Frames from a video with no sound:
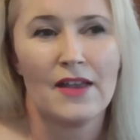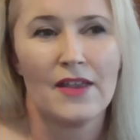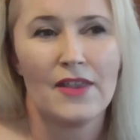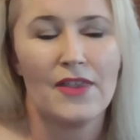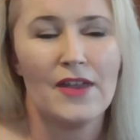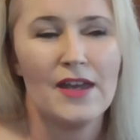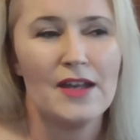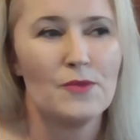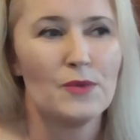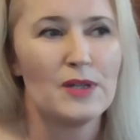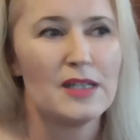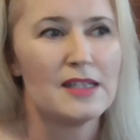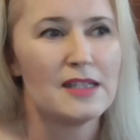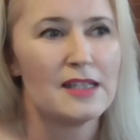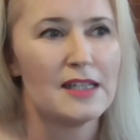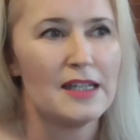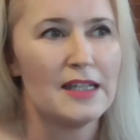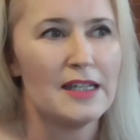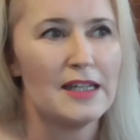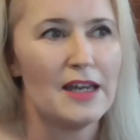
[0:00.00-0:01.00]
Then we
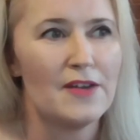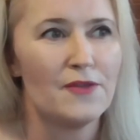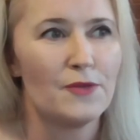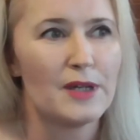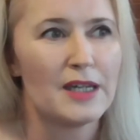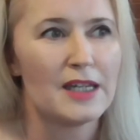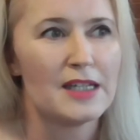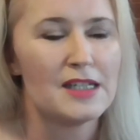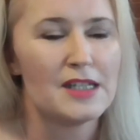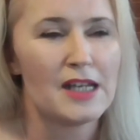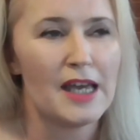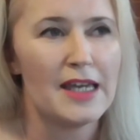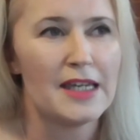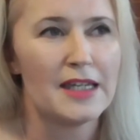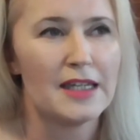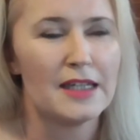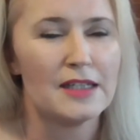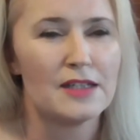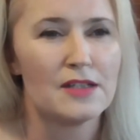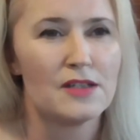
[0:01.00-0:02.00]
see if we can
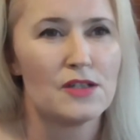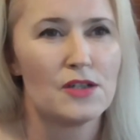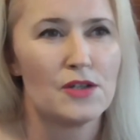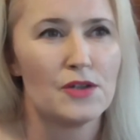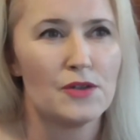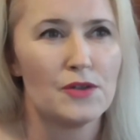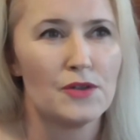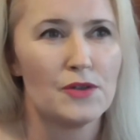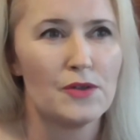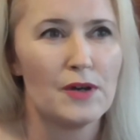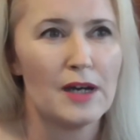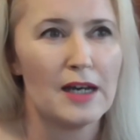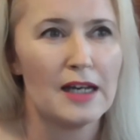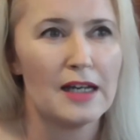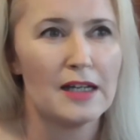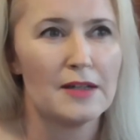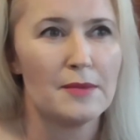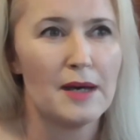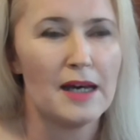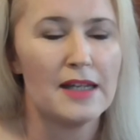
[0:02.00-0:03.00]
take it to
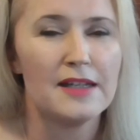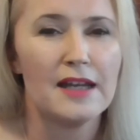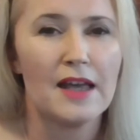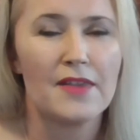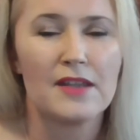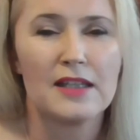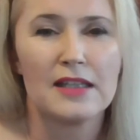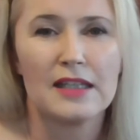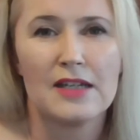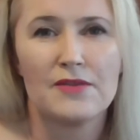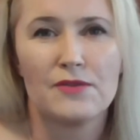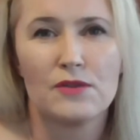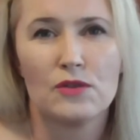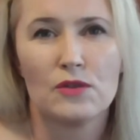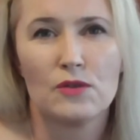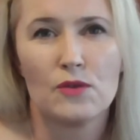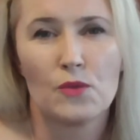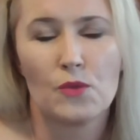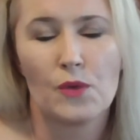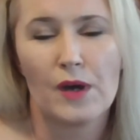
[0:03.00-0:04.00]
um, another
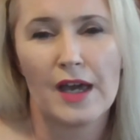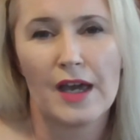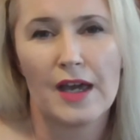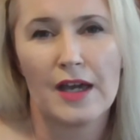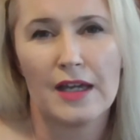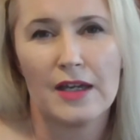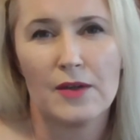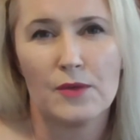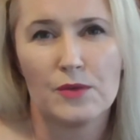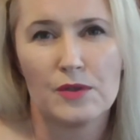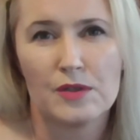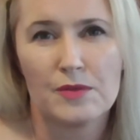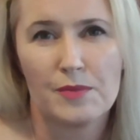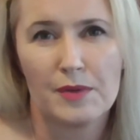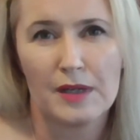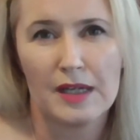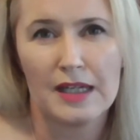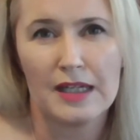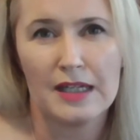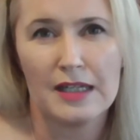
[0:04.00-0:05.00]
level where it would
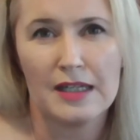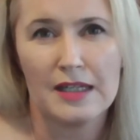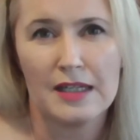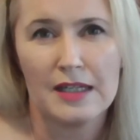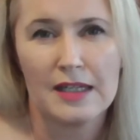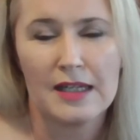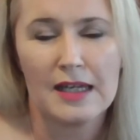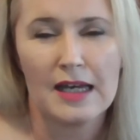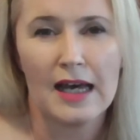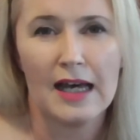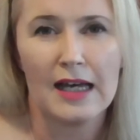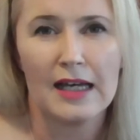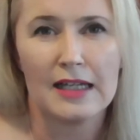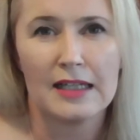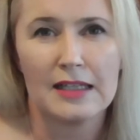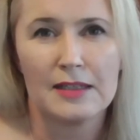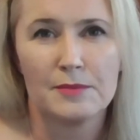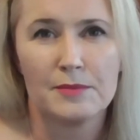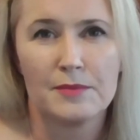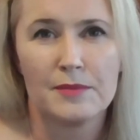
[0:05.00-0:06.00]
be
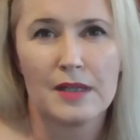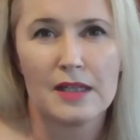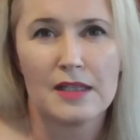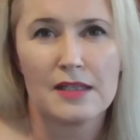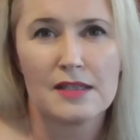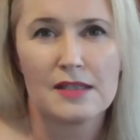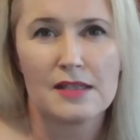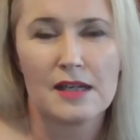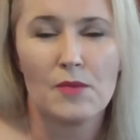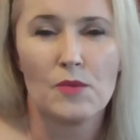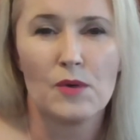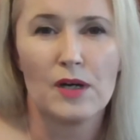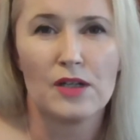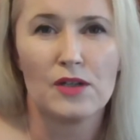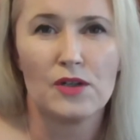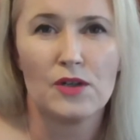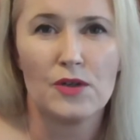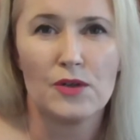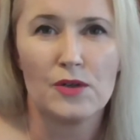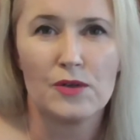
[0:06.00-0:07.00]
um, someone
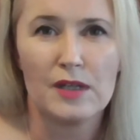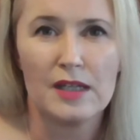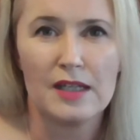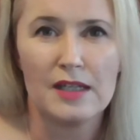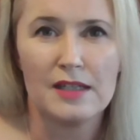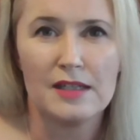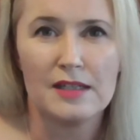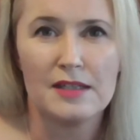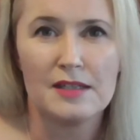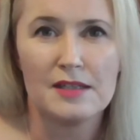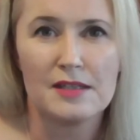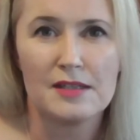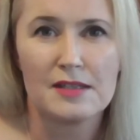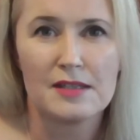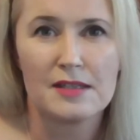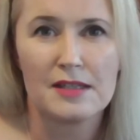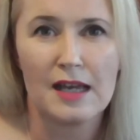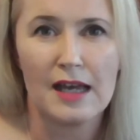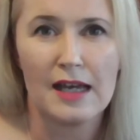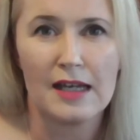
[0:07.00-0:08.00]
who
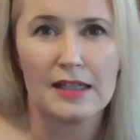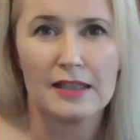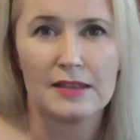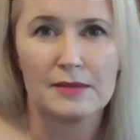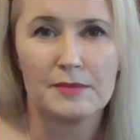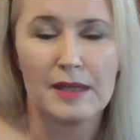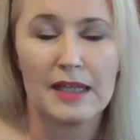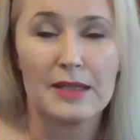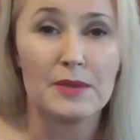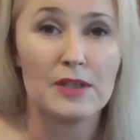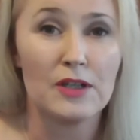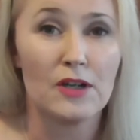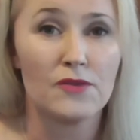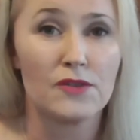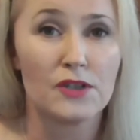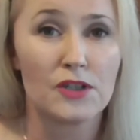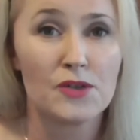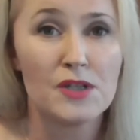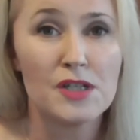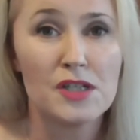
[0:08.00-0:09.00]
is uh, maybe of
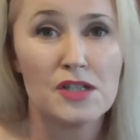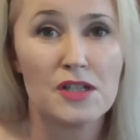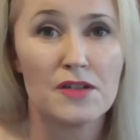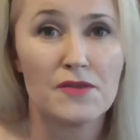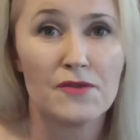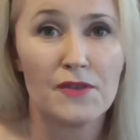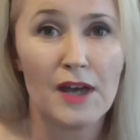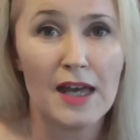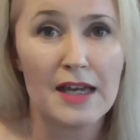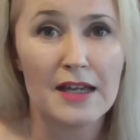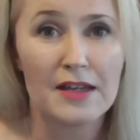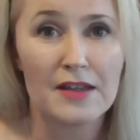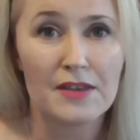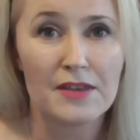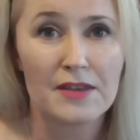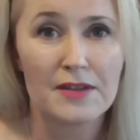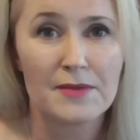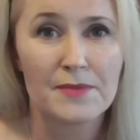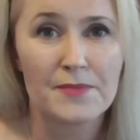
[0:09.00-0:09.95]
a Christian faith,